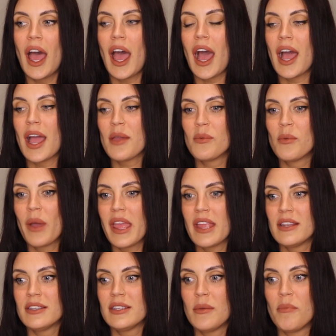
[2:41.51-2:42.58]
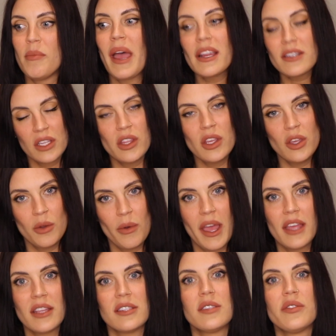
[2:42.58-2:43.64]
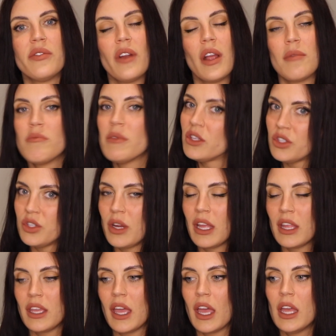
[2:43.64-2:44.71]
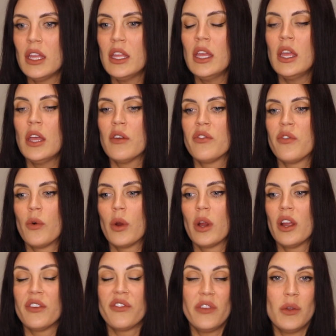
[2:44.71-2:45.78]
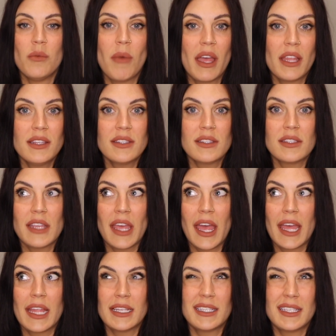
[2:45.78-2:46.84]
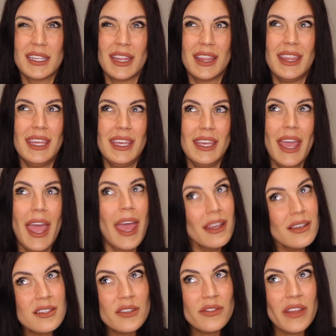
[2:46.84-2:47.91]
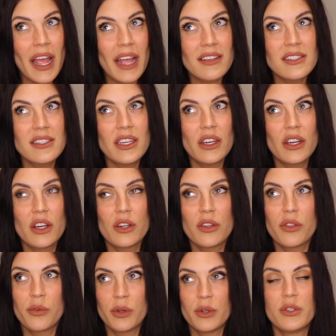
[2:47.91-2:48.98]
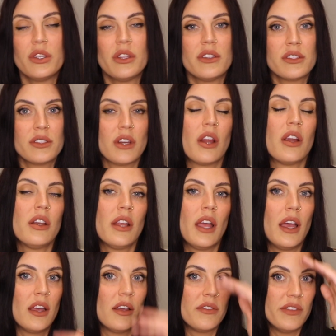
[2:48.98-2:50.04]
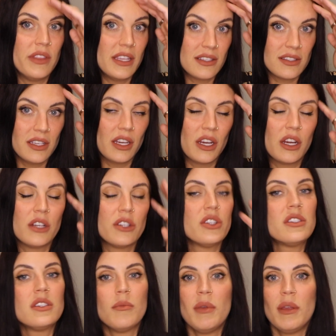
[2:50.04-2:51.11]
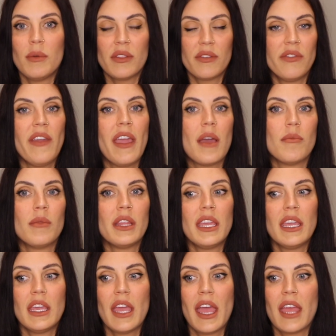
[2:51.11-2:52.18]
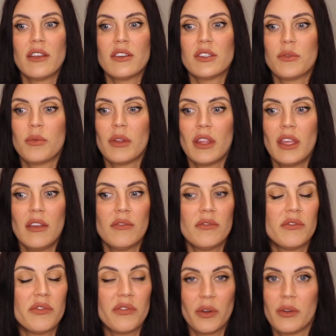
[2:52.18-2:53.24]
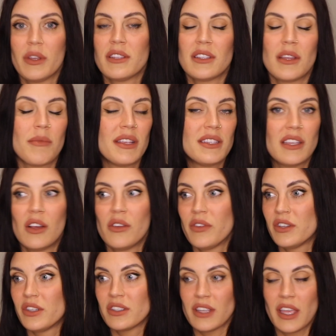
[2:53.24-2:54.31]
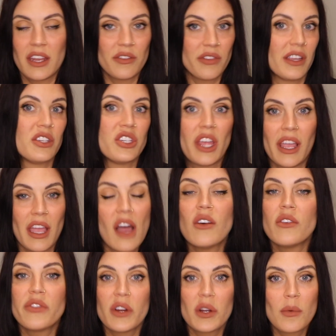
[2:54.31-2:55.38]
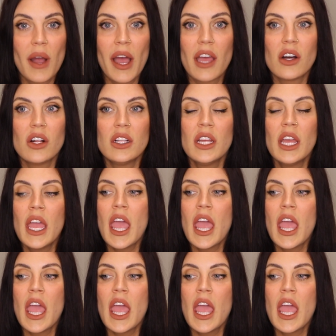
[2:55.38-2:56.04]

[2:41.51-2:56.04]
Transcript: I went back to the US from Australia for a few months at the end of last year through to the start of this year, just to be with family and just really focus on myself and just kind of like check out for a while.